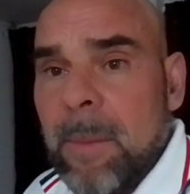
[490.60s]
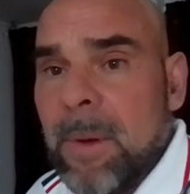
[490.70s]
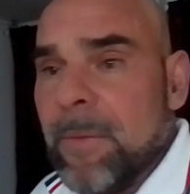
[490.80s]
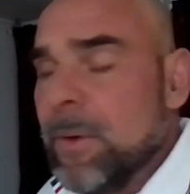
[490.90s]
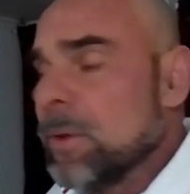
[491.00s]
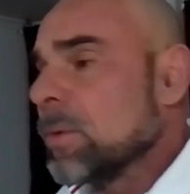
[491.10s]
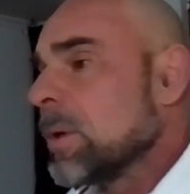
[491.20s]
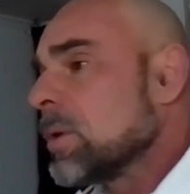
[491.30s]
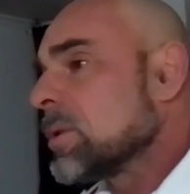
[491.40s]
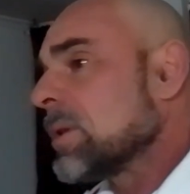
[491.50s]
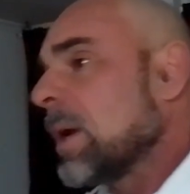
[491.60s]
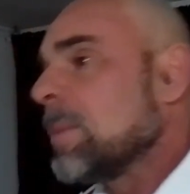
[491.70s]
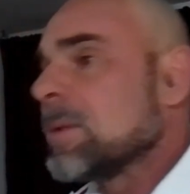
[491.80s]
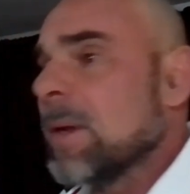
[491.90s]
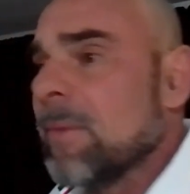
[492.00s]
But if you're doing your same
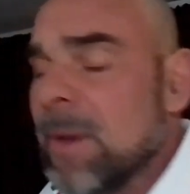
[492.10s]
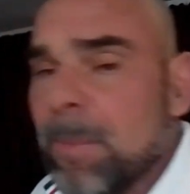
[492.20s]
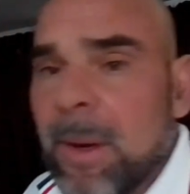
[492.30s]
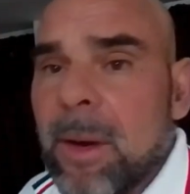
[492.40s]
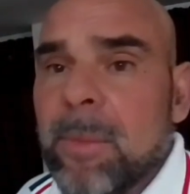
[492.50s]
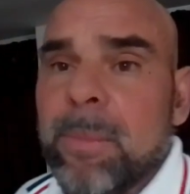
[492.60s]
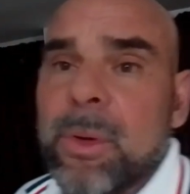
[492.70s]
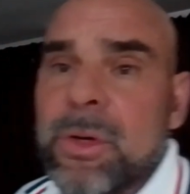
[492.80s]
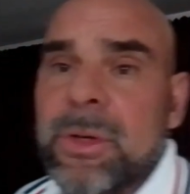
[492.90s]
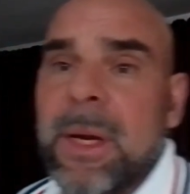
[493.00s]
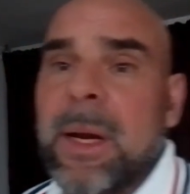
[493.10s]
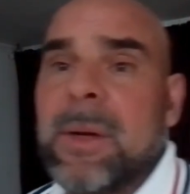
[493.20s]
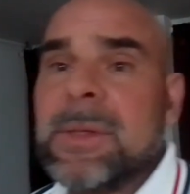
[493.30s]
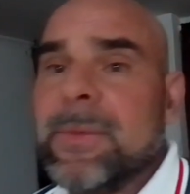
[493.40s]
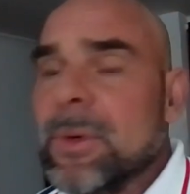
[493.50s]
70-pound push
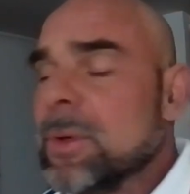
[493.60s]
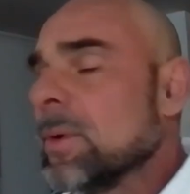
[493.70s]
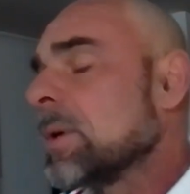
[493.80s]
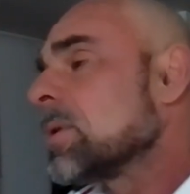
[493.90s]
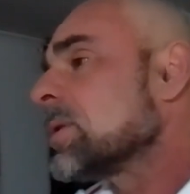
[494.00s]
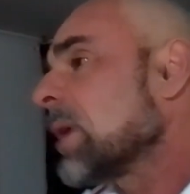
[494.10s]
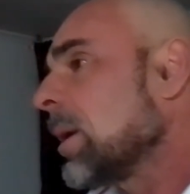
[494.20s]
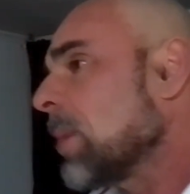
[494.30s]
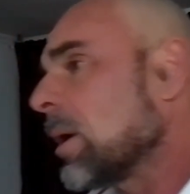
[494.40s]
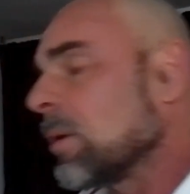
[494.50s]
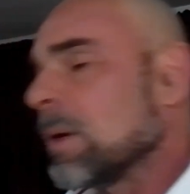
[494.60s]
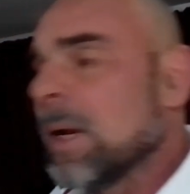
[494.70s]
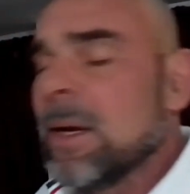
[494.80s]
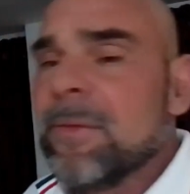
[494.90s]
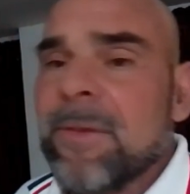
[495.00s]
downs, if you're doing your same
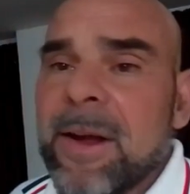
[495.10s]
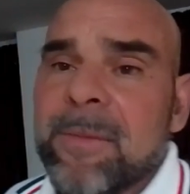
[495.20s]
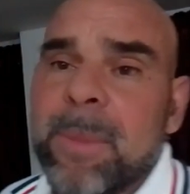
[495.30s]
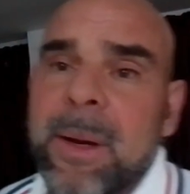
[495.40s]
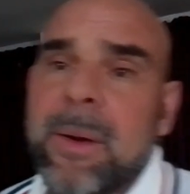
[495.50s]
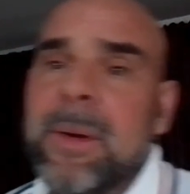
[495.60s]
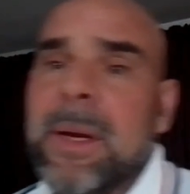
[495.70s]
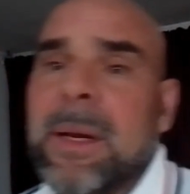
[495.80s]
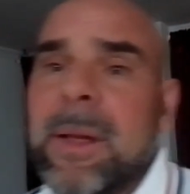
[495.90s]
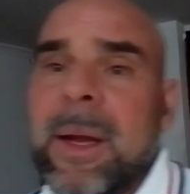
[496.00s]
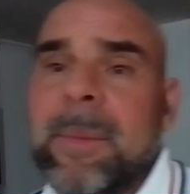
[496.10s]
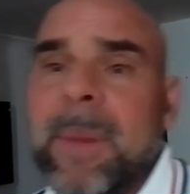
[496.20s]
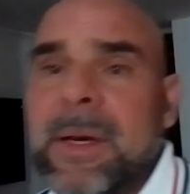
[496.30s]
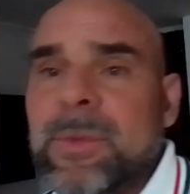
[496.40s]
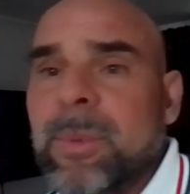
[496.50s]
185-pound incline
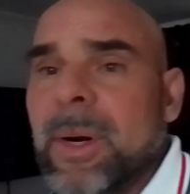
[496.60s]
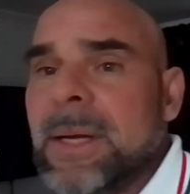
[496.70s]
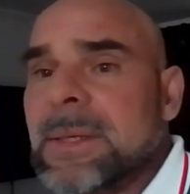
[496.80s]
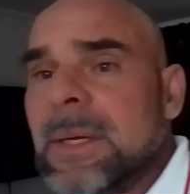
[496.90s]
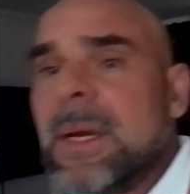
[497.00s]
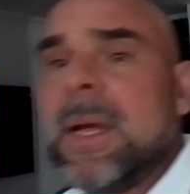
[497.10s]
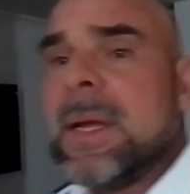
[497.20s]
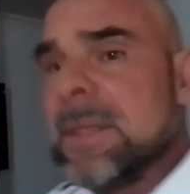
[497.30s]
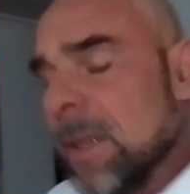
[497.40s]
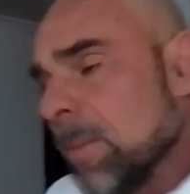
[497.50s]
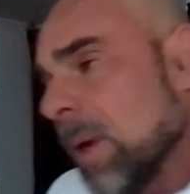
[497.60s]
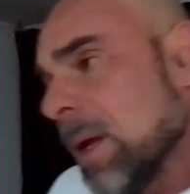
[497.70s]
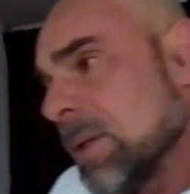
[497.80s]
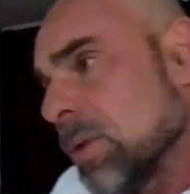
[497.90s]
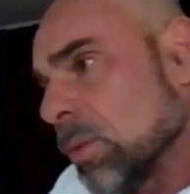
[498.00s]
bench press, some
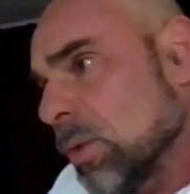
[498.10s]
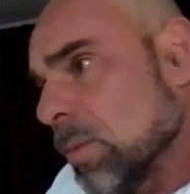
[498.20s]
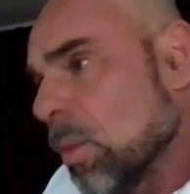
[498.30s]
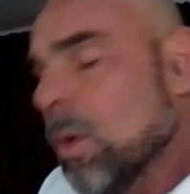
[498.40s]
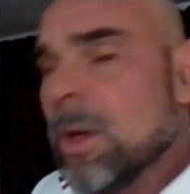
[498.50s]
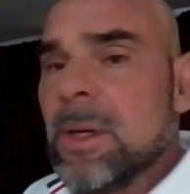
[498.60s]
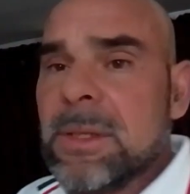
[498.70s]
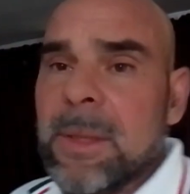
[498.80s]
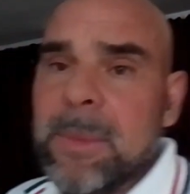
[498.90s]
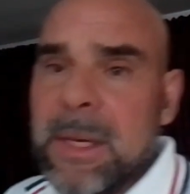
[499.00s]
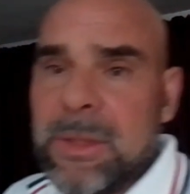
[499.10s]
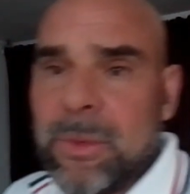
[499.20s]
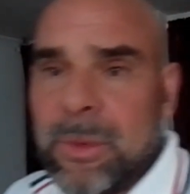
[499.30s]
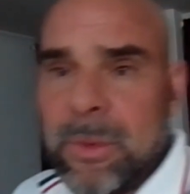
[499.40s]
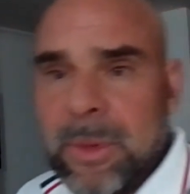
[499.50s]
days you do more, some days
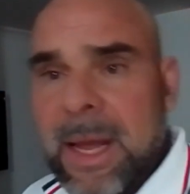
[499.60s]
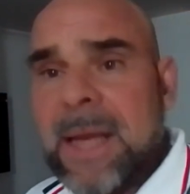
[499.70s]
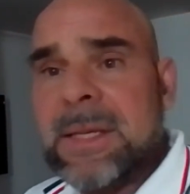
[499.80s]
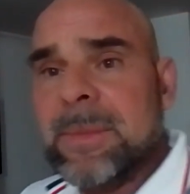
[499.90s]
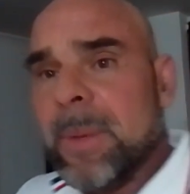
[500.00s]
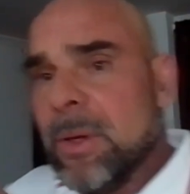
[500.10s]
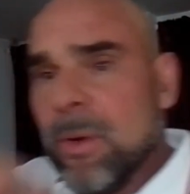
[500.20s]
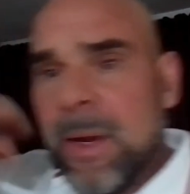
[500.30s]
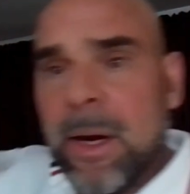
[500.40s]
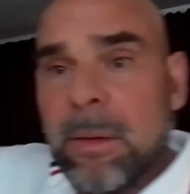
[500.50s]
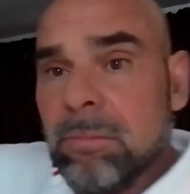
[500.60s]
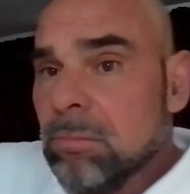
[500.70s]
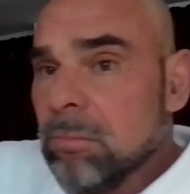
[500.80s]
you do less, but you're there.